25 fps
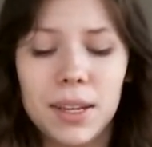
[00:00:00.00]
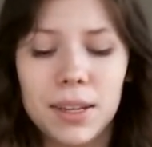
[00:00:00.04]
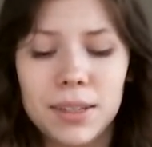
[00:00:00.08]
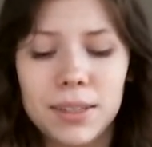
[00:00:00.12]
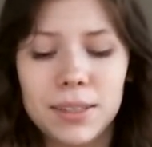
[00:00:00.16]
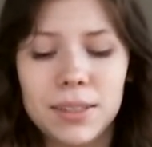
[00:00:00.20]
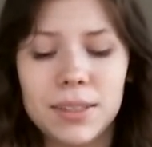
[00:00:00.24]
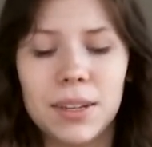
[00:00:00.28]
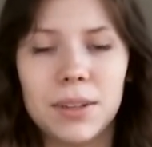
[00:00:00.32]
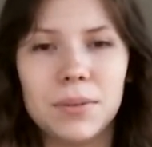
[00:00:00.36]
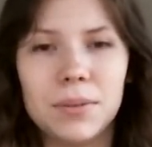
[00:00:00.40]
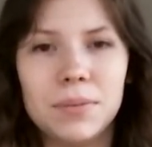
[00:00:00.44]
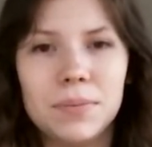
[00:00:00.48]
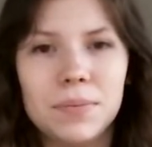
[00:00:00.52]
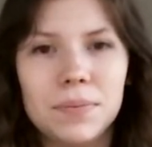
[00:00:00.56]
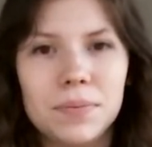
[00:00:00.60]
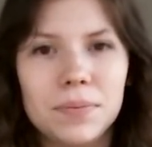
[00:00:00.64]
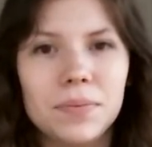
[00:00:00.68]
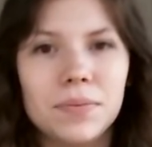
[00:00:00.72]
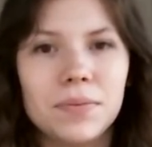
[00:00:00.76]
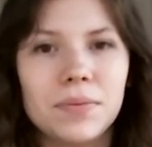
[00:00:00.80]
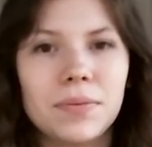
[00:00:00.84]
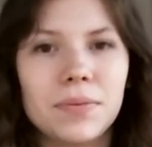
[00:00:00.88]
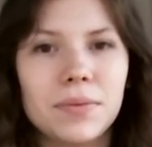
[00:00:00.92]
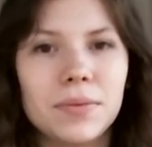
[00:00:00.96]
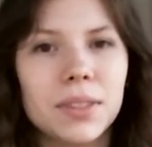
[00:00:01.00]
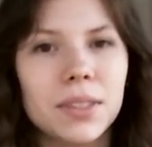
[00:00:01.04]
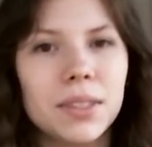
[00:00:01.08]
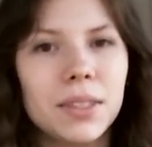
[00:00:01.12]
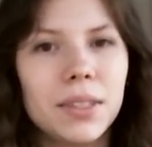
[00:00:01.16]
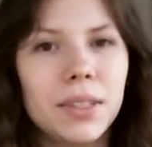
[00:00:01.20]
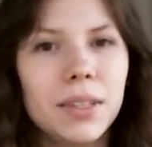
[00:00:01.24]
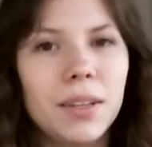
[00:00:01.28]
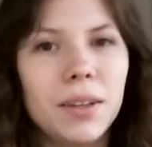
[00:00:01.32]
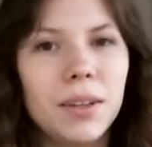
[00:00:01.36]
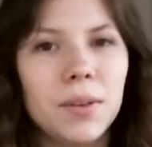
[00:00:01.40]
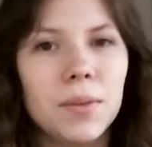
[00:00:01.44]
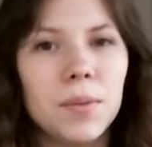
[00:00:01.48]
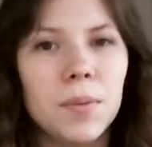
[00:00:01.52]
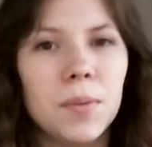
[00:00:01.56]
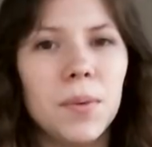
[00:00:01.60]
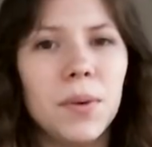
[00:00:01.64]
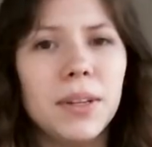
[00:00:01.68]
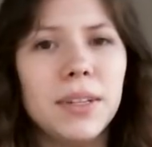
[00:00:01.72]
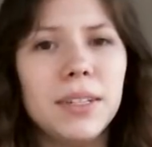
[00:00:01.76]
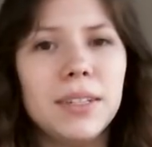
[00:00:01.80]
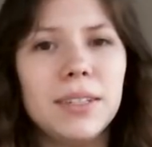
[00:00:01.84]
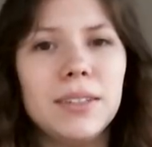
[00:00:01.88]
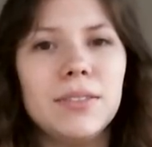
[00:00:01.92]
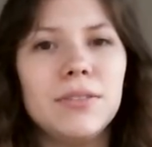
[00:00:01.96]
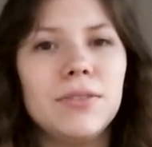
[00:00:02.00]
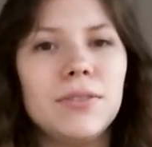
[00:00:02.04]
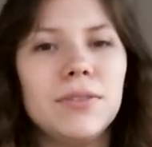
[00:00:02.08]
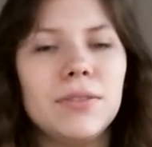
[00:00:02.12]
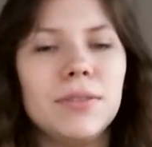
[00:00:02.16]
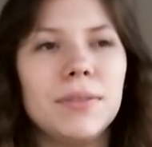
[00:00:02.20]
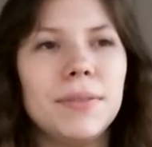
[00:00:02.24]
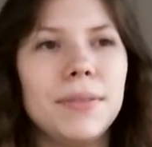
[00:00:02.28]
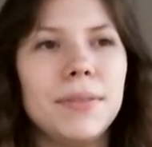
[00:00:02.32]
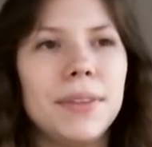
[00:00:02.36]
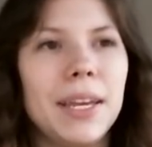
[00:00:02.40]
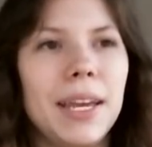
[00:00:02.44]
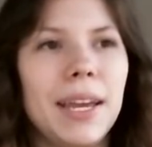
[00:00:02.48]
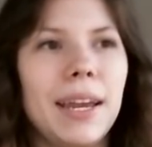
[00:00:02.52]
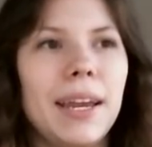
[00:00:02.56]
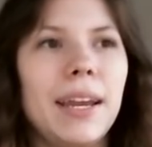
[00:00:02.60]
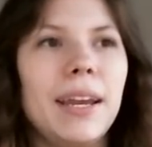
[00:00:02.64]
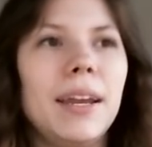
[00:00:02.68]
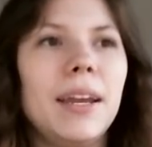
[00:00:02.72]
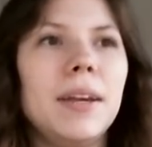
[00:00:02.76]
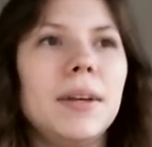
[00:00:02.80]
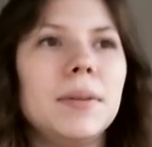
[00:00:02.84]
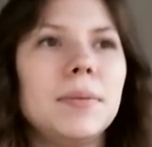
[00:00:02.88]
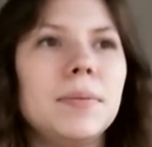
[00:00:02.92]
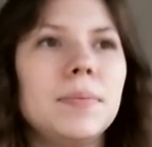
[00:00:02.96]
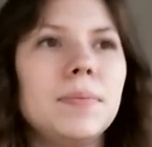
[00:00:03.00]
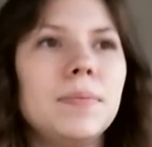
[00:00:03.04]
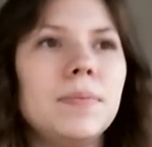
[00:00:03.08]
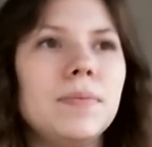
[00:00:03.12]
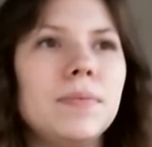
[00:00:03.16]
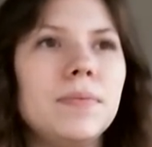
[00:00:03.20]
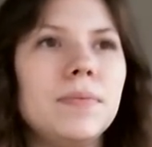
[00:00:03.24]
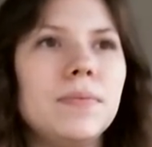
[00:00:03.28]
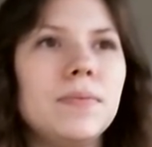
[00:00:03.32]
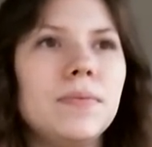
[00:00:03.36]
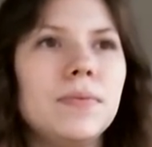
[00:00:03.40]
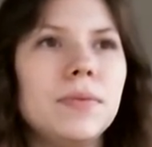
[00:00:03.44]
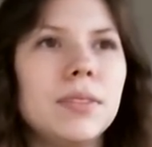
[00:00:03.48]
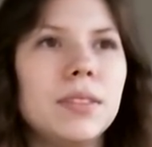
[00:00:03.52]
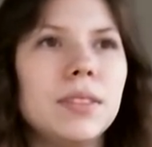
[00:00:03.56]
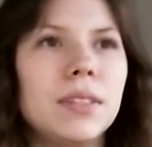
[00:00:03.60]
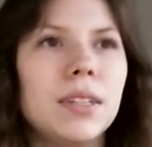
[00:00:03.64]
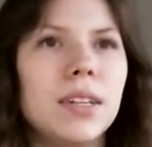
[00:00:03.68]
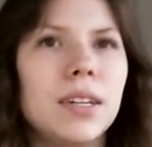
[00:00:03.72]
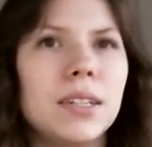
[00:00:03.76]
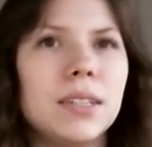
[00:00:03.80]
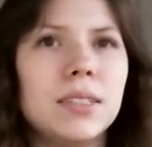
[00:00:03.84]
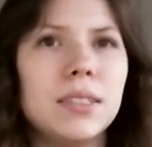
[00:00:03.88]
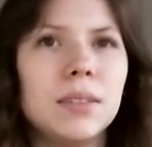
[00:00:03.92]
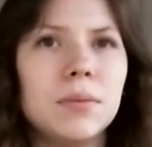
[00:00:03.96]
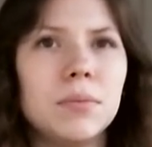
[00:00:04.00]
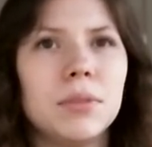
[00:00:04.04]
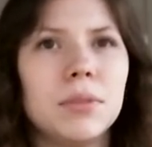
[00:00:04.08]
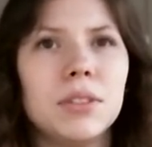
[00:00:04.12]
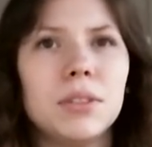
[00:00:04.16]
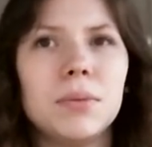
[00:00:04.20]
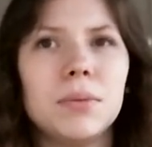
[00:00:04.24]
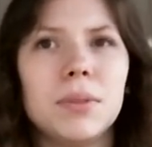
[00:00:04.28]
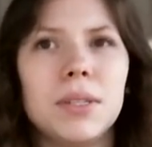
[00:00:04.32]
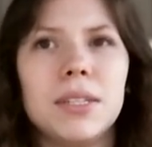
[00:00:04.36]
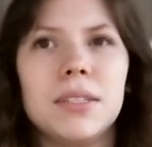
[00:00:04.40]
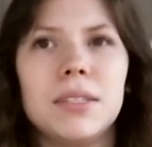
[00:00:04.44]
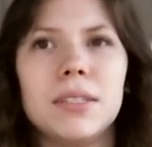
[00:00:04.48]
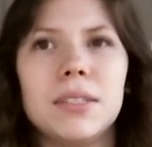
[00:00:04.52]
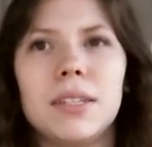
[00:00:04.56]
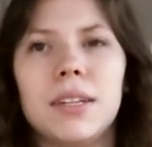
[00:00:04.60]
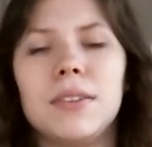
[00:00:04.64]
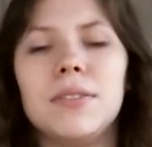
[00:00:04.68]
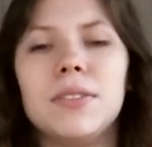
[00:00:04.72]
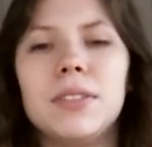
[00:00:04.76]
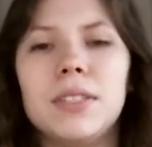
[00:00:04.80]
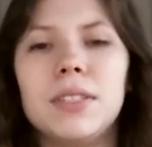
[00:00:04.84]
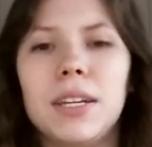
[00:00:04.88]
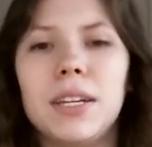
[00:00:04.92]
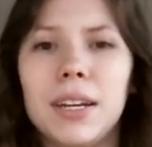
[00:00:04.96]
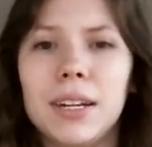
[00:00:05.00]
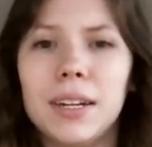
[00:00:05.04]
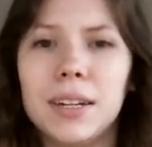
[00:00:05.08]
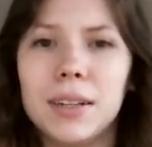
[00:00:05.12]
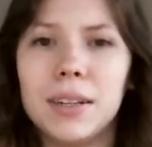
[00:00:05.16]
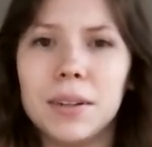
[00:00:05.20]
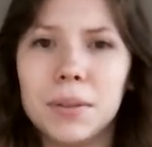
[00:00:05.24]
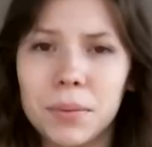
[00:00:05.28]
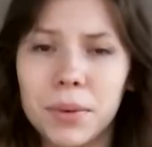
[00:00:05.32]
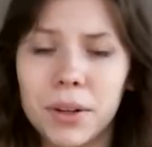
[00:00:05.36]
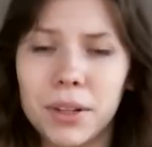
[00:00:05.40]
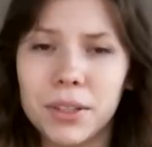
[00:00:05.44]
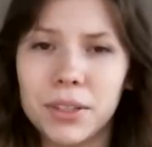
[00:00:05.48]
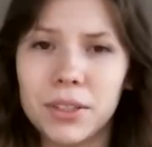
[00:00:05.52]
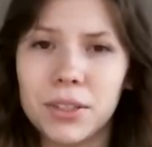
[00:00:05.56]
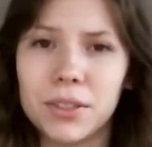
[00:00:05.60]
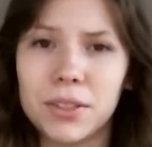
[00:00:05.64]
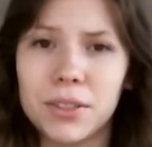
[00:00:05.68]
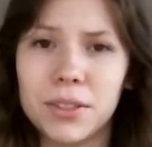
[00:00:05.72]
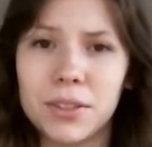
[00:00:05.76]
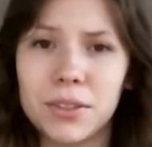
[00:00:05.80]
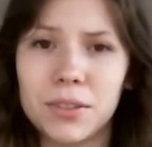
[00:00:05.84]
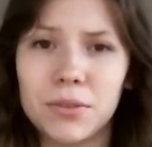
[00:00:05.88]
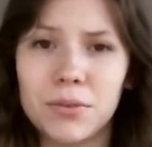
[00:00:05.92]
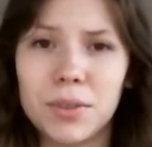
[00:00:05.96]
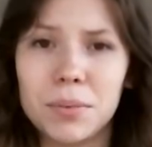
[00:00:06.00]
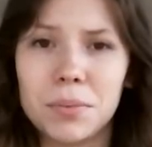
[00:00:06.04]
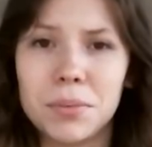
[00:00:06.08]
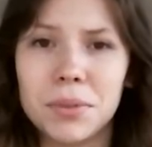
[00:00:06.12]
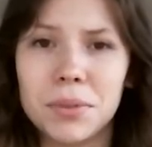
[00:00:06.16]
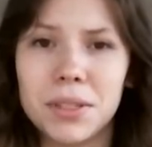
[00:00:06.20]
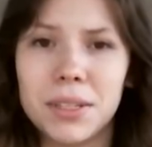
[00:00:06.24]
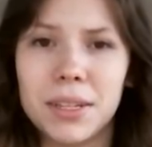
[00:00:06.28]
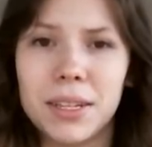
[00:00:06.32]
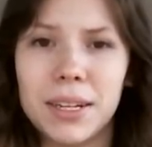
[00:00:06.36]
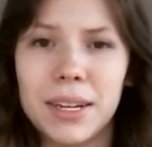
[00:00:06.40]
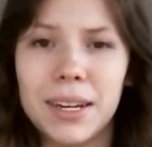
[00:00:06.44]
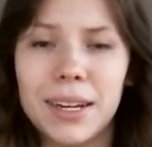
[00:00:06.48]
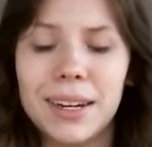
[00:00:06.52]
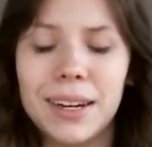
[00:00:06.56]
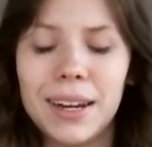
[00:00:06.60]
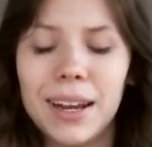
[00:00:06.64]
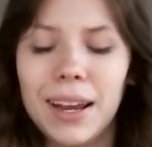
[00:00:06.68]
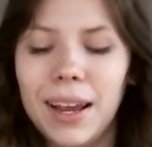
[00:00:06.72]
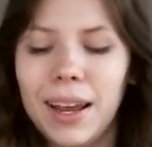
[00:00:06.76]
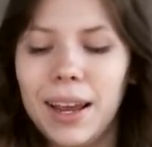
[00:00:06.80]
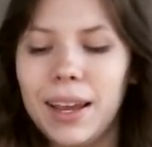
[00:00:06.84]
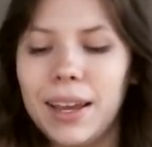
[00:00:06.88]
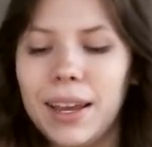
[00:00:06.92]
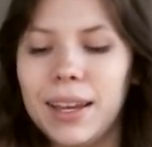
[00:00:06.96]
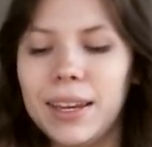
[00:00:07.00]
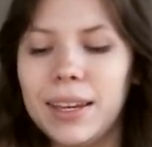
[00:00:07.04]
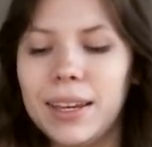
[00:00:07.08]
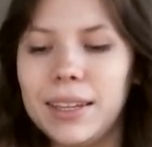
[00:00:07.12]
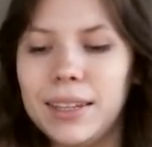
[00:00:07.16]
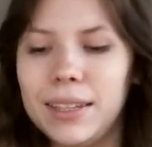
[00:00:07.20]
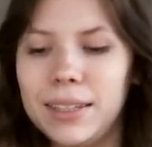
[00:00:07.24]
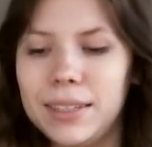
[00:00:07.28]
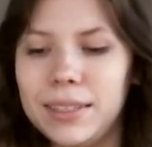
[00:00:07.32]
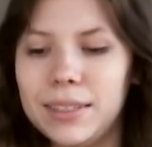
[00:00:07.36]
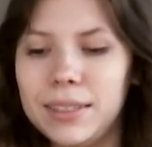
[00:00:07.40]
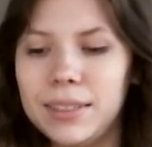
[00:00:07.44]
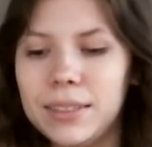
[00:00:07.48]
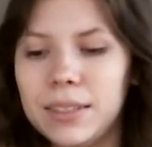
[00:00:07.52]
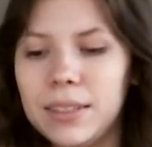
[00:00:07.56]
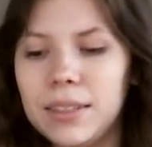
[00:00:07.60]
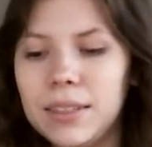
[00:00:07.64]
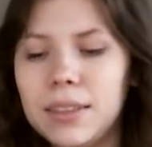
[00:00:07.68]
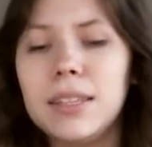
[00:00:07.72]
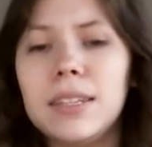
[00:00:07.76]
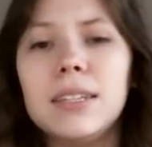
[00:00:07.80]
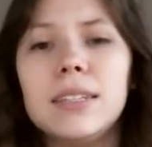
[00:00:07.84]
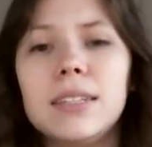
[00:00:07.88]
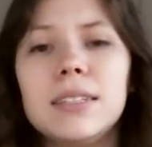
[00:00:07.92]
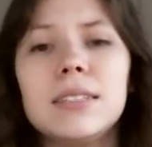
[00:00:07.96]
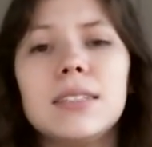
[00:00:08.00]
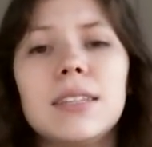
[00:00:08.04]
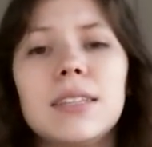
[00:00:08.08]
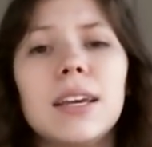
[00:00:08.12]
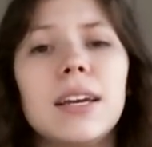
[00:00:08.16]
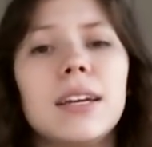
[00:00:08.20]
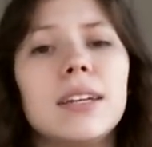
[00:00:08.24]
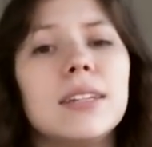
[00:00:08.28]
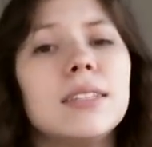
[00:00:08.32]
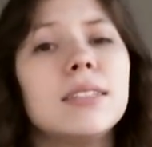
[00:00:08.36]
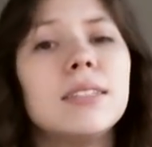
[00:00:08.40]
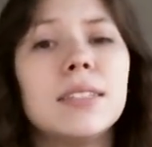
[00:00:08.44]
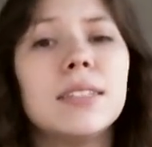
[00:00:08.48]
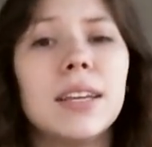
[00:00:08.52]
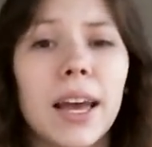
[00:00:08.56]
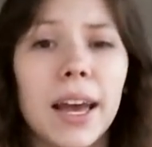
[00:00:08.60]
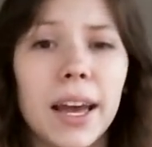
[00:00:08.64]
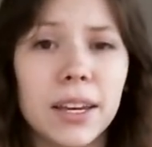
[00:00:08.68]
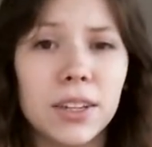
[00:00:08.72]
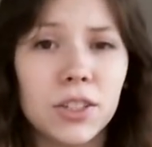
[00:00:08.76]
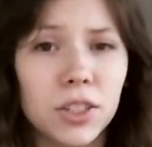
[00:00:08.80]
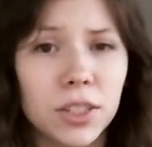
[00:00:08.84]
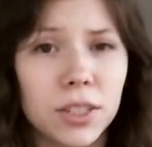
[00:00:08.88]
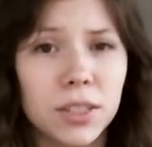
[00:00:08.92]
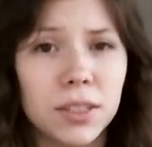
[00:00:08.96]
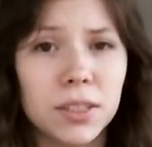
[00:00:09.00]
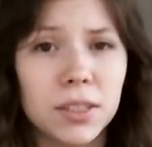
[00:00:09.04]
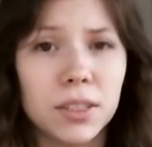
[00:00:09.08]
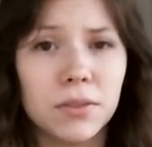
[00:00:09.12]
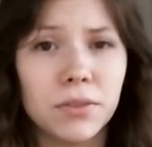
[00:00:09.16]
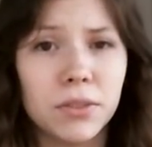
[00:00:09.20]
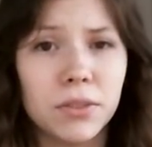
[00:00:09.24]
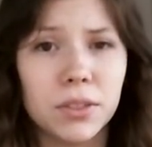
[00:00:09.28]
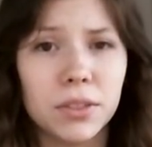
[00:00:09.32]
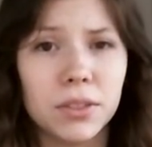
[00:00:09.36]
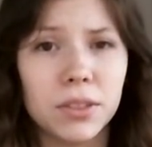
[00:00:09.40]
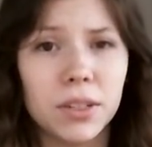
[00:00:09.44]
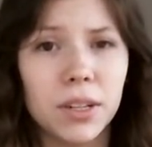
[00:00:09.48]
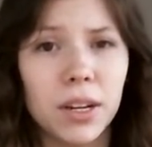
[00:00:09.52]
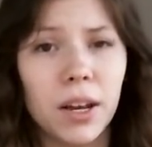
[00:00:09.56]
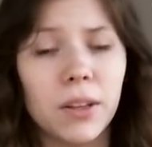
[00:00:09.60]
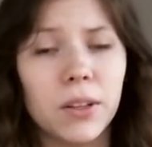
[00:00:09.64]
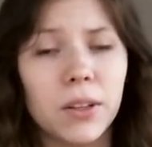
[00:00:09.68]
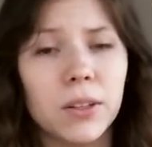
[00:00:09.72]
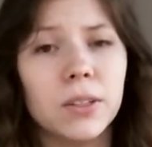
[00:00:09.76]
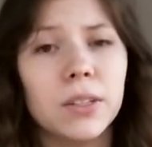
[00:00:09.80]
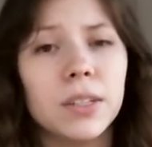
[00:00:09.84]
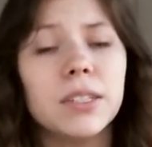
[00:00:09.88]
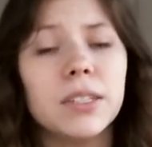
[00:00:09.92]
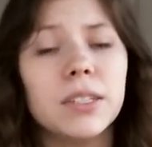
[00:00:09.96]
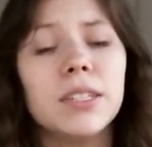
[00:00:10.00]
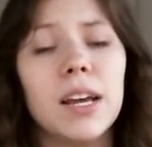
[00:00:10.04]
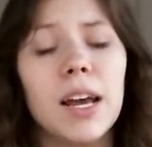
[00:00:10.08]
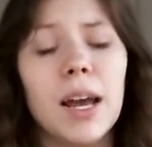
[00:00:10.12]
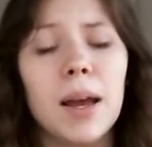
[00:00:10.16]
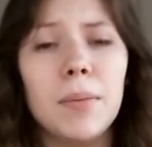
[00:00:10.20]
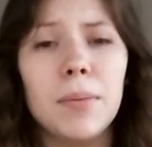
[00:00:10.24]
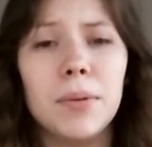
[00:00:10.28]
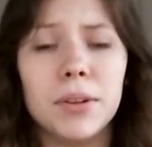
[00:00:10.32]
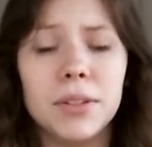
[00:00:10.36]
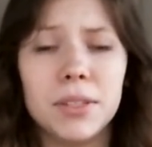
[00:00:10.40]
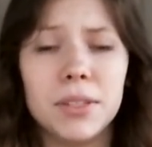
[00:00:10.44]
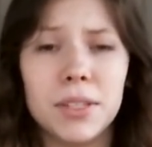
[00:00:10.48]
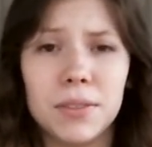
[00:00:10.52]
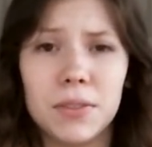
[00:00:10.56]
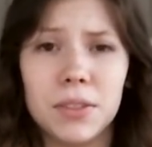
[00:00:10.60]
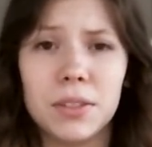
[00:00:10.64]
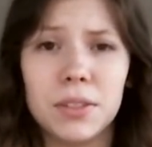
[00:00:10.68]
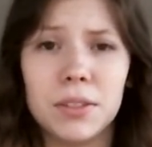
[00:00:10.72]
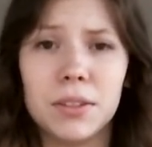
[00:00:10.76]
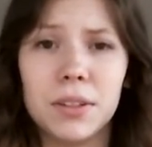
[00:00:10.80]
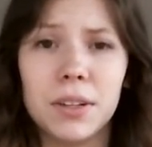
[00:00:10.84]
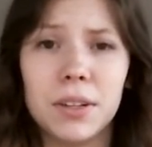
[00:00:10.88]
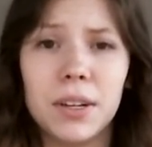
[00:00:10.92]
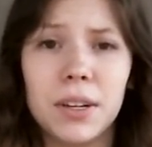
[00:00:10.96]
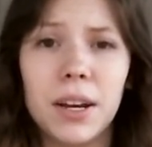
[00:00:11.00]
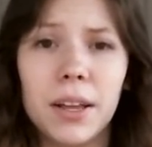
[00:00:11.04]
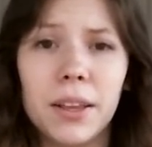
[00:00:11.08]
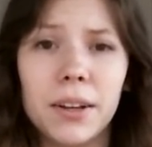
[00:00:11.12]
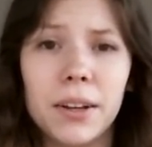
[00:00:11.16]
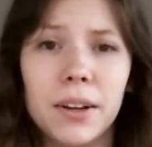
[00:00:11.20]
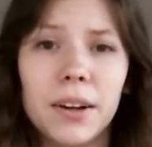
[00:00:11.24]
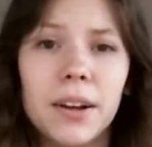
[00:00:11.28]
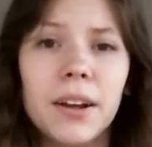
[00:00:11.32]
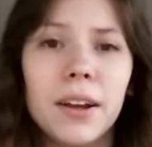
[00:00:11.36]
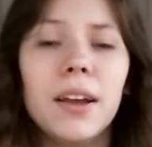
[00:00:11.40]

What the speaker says: So, one of the simplest ways that I've seen monsters represented is things like sashes of a certain color and tabards of a certain color.